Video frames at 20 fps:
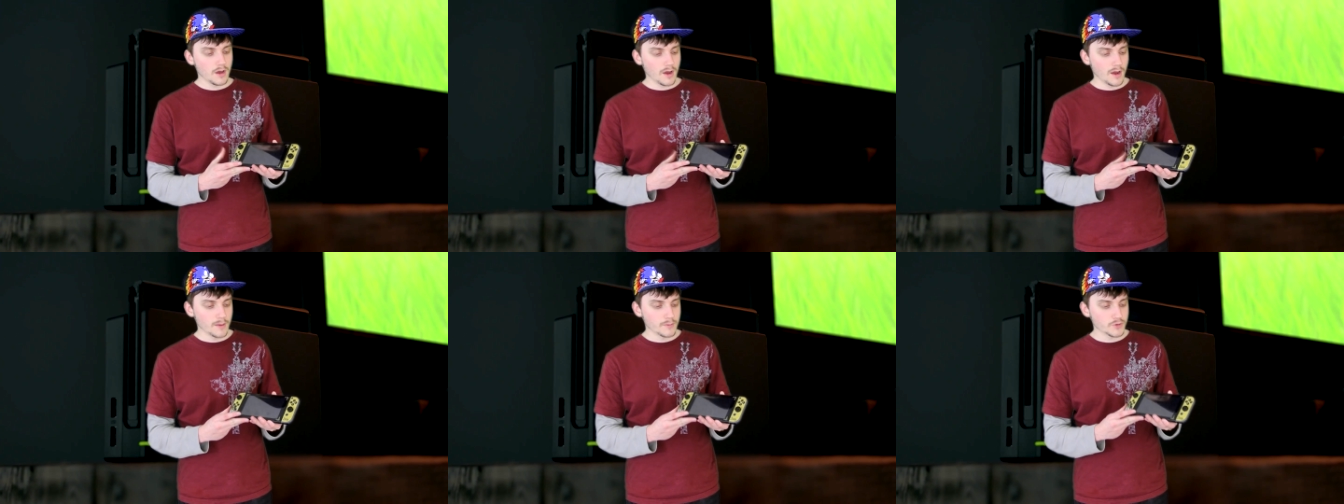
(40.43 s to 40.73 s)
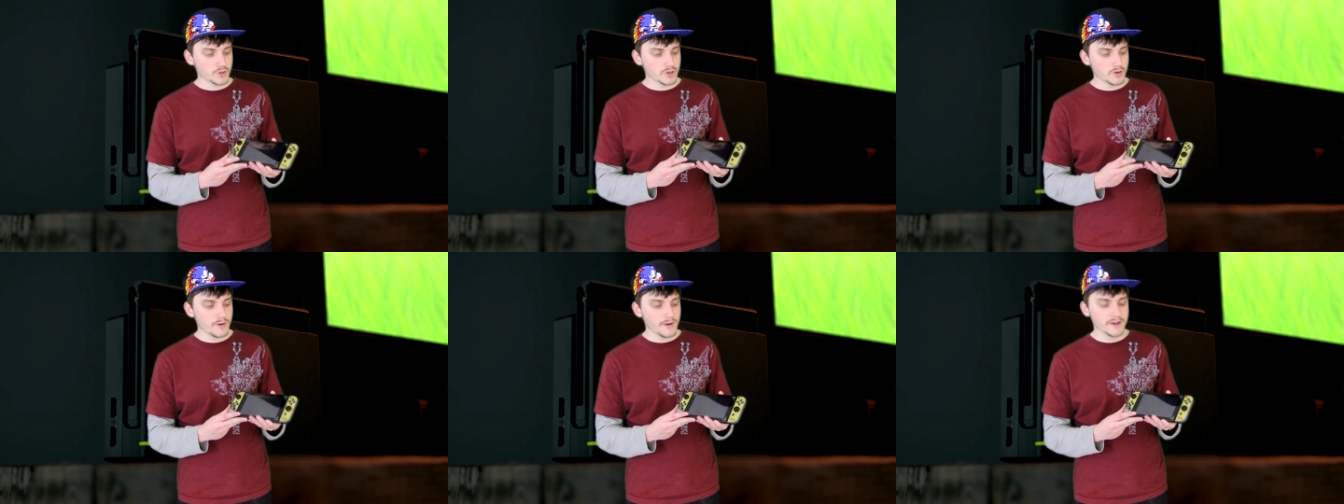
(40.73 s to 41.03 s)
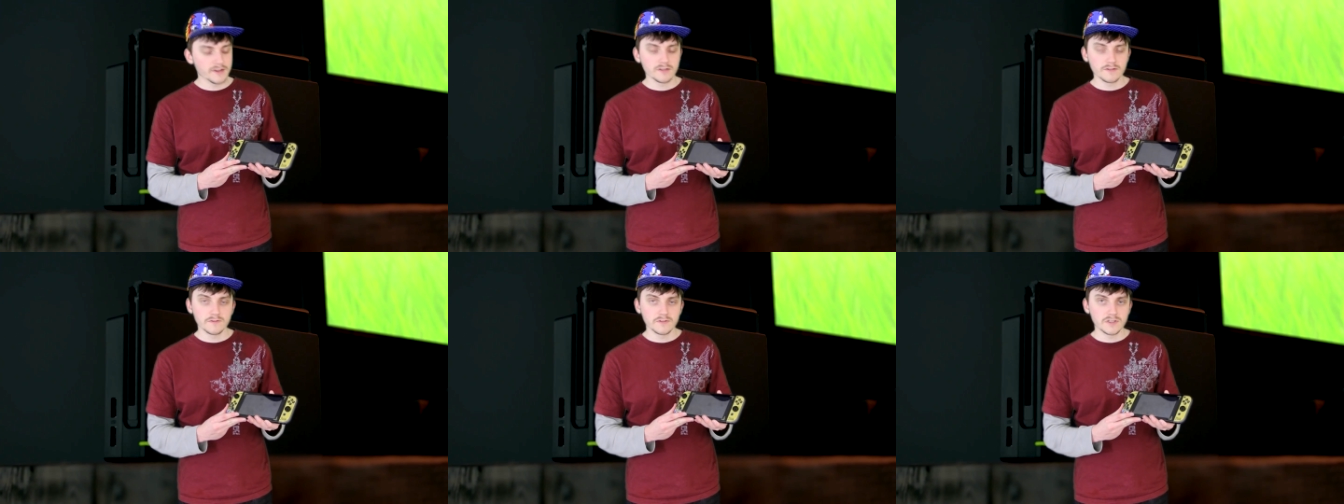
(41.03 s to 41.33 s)
I'm sure you
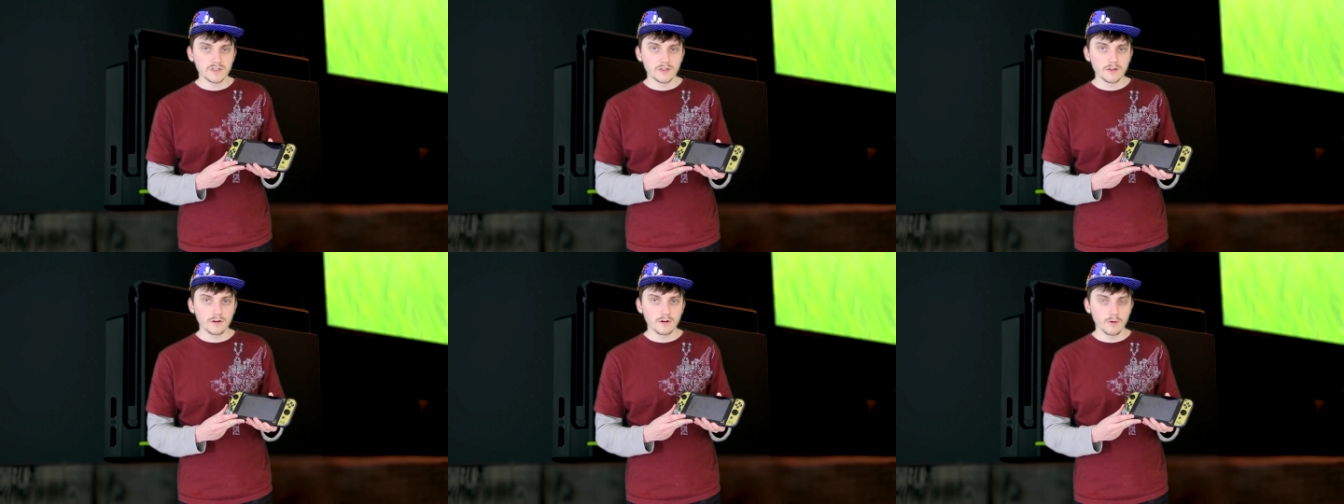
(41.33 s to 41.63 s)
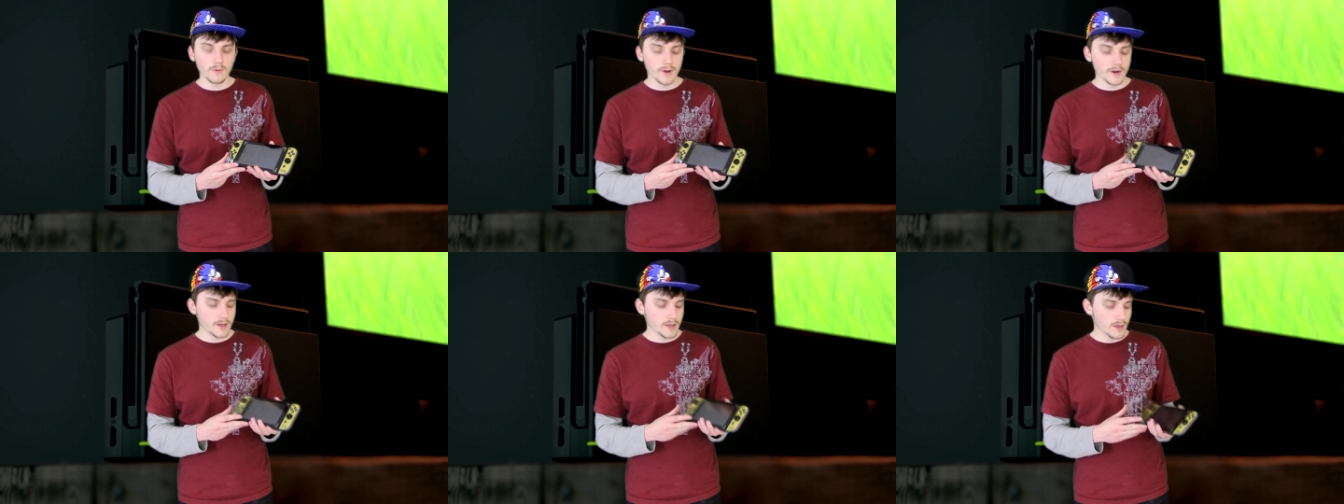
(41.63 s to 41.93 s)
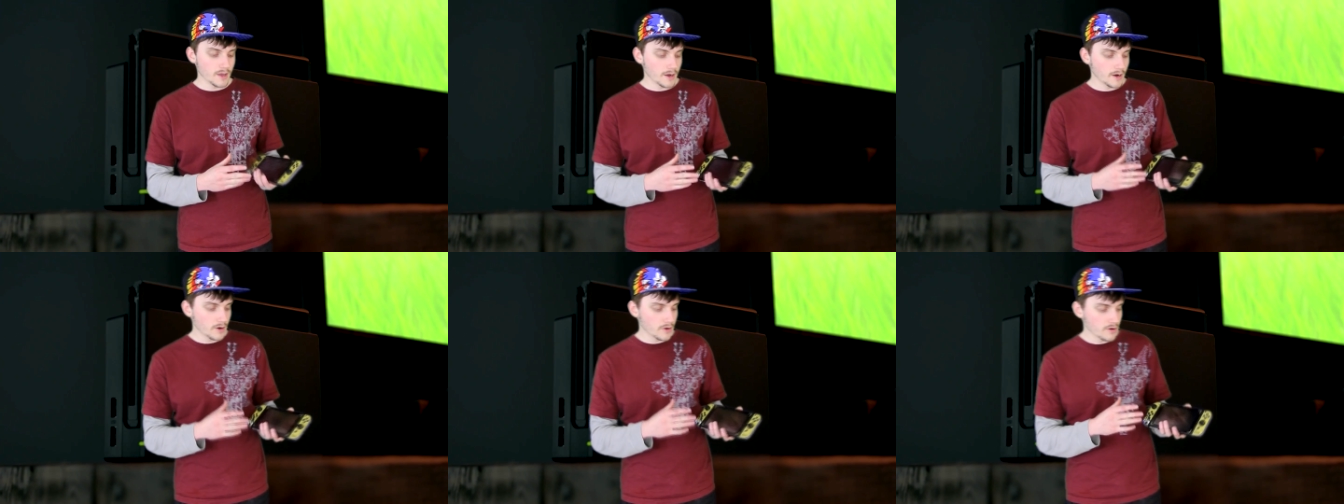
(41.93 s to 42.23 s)
guys have seen it
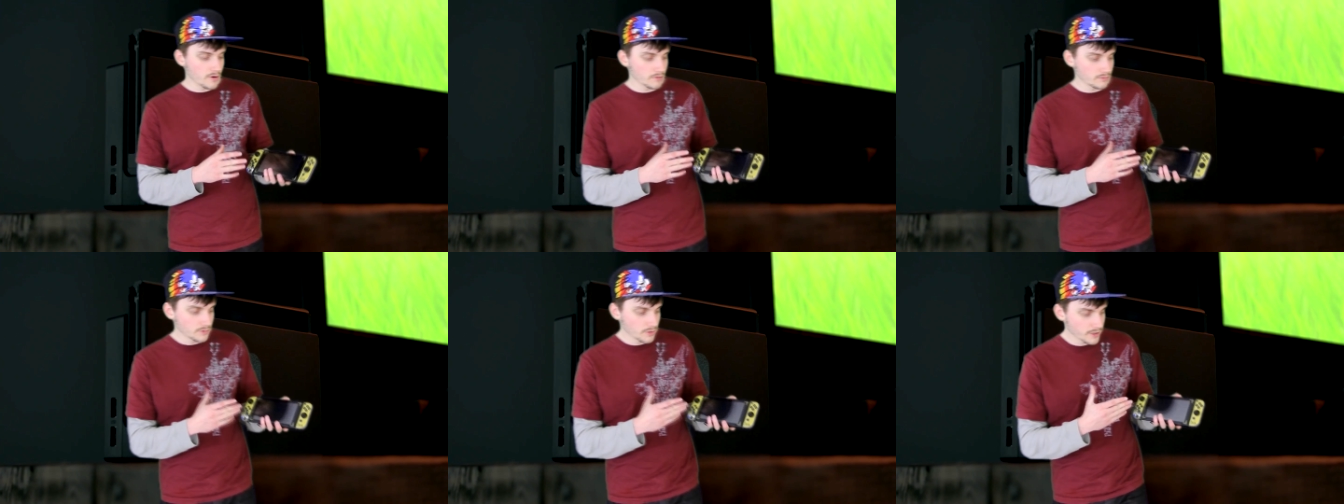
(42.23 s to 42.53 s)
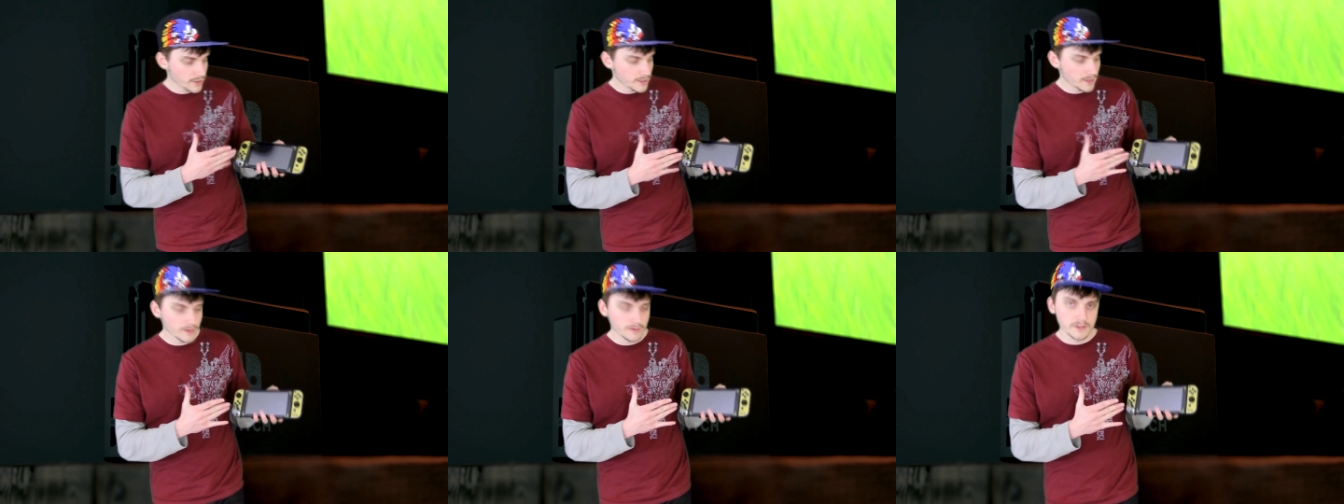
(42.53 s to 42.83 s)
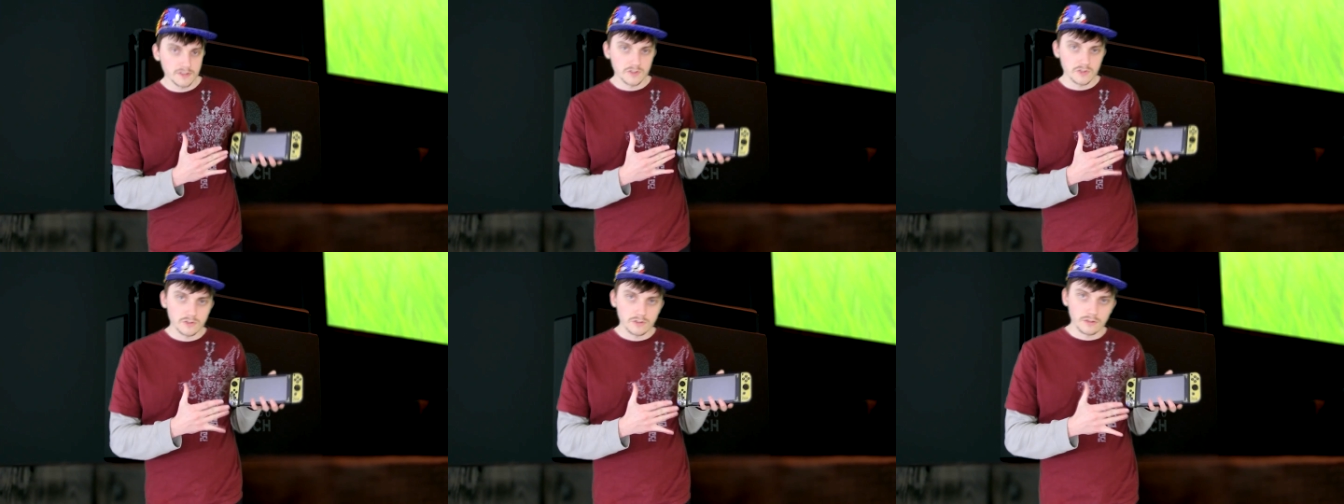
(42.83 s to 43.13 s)
already. I know you're looking at
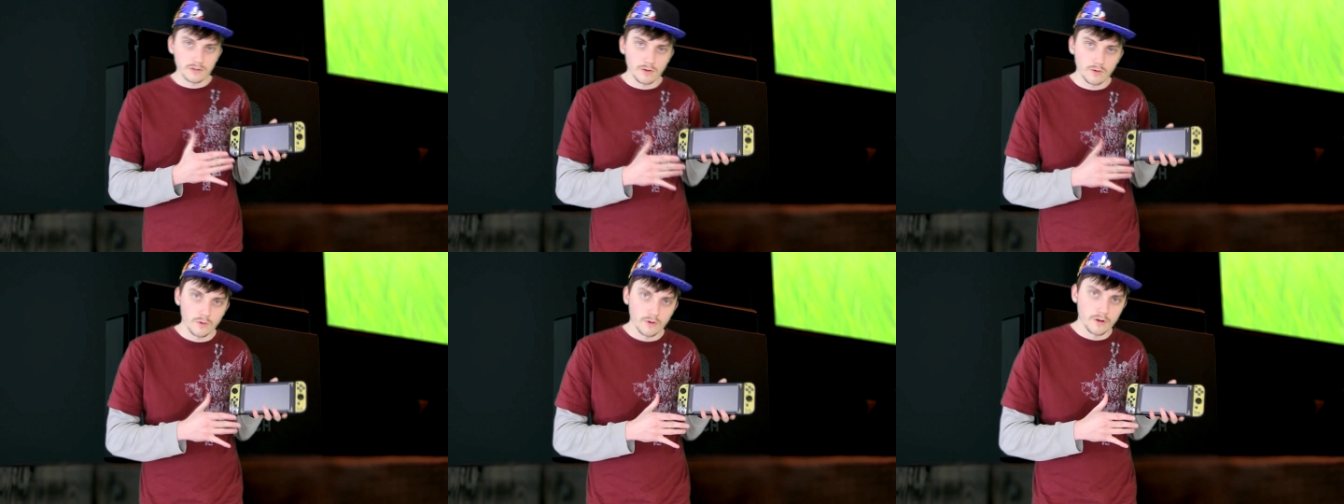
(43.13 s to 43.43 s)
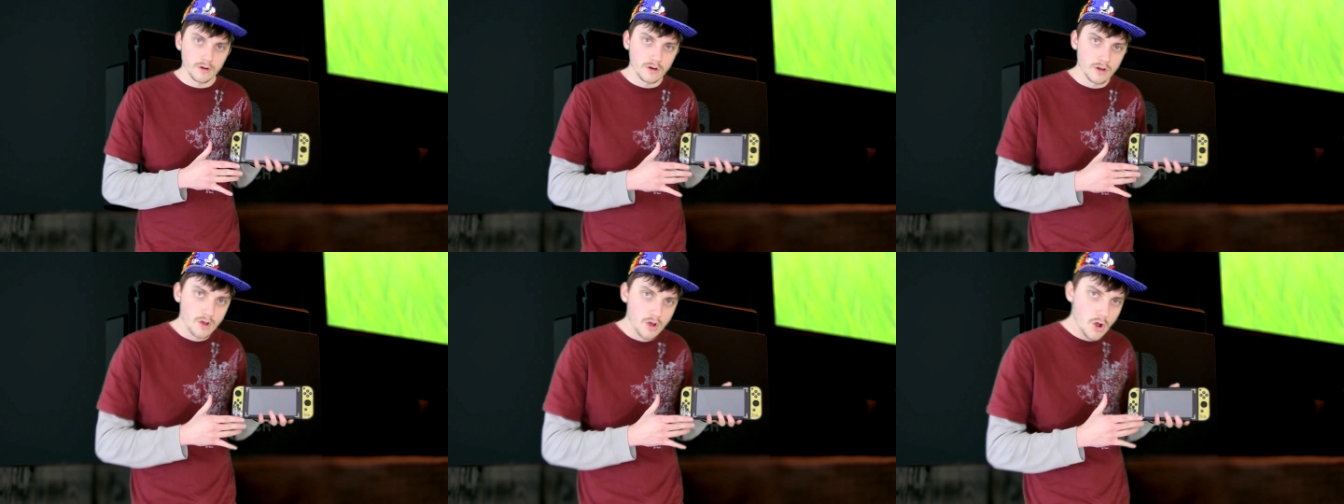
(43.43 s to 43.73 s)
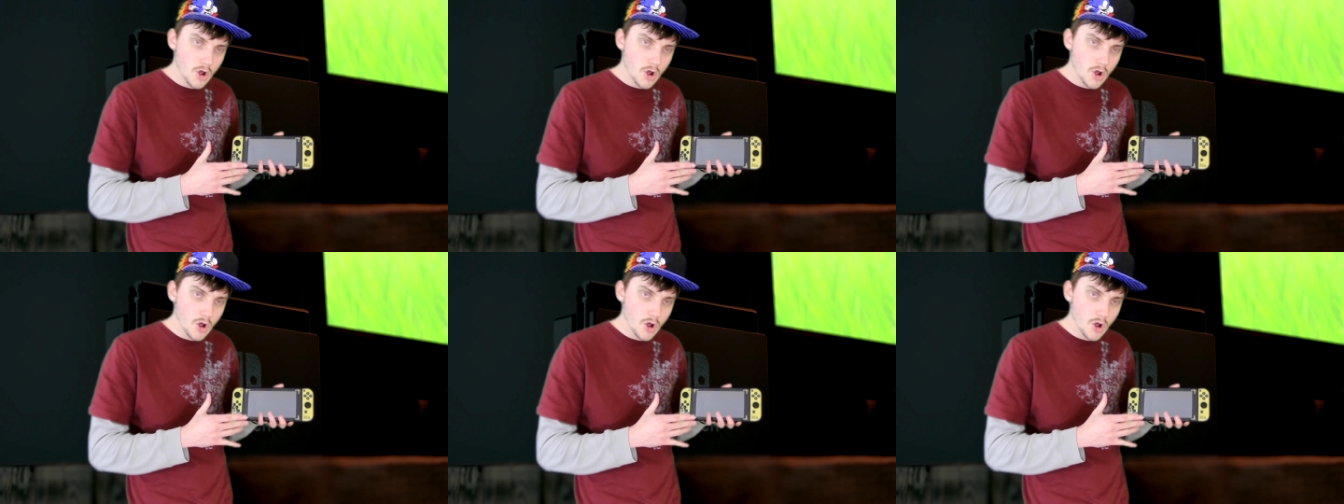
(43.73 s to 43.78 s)
this and going,